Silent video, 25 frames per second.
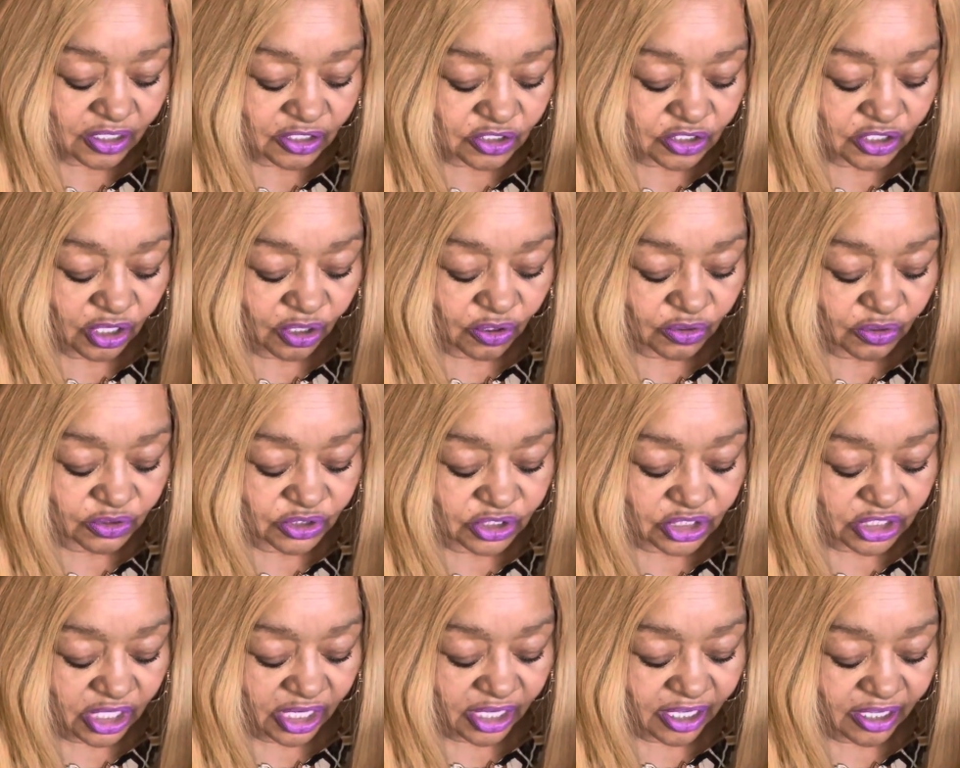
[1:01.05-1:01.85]

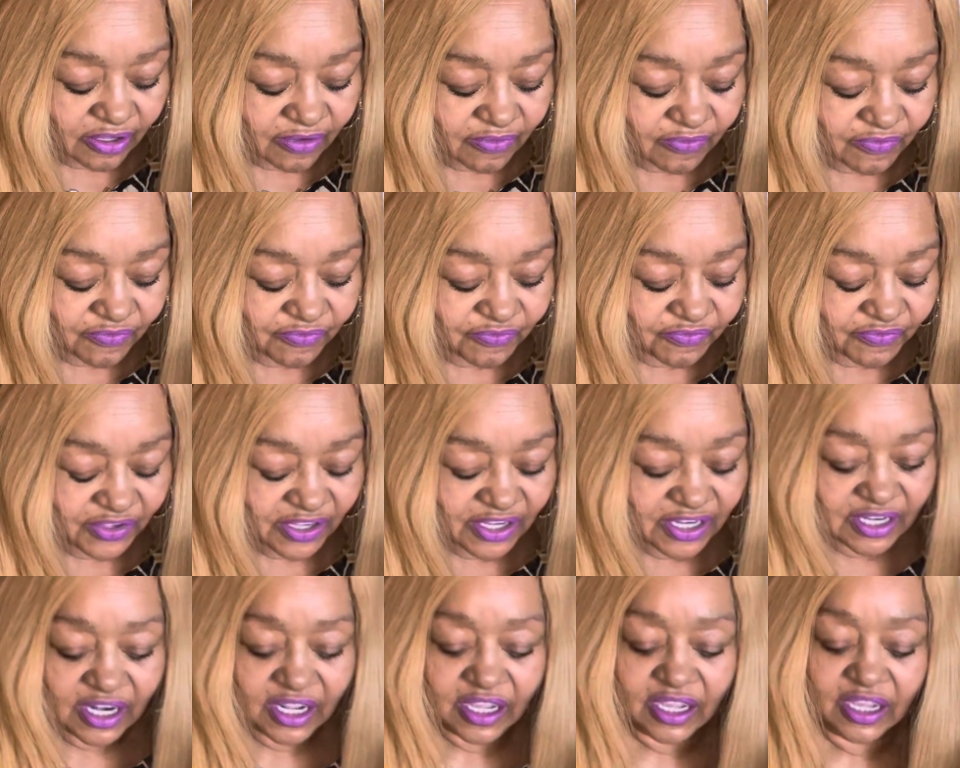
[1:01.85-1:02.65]
Dolce
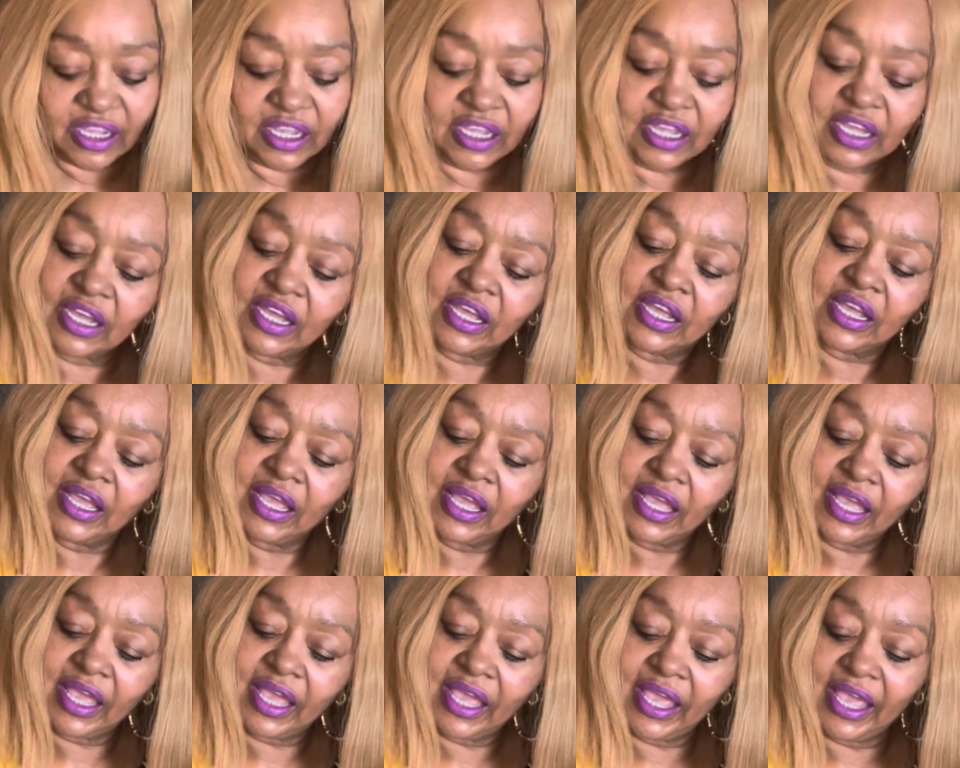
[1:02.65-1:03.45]
Vita,
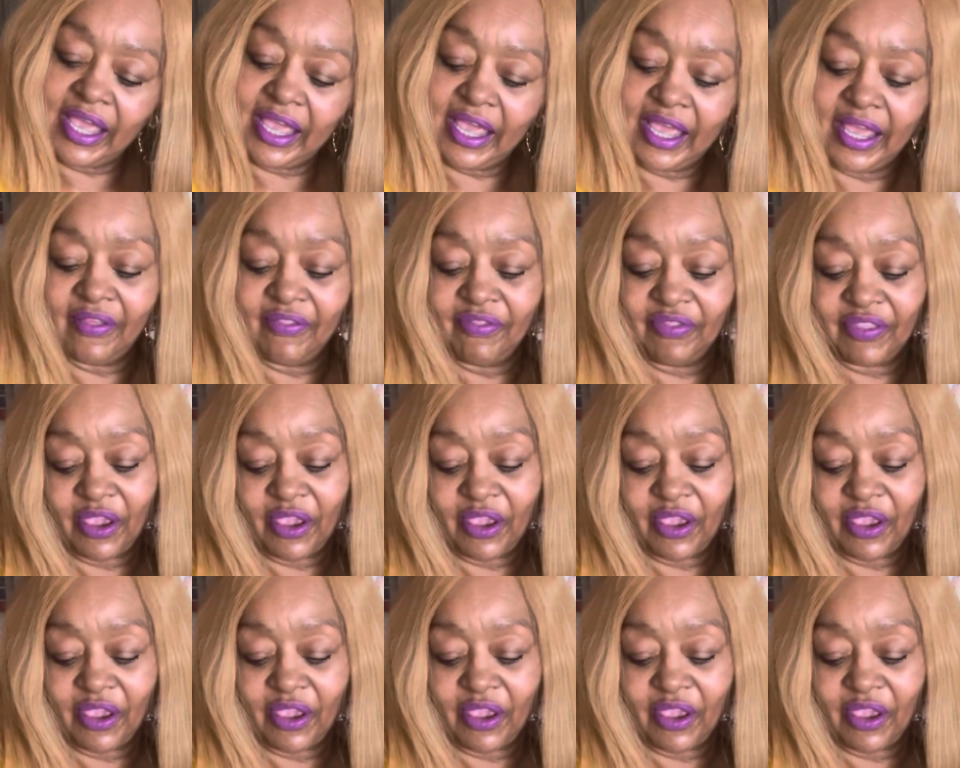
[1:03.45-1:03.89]
and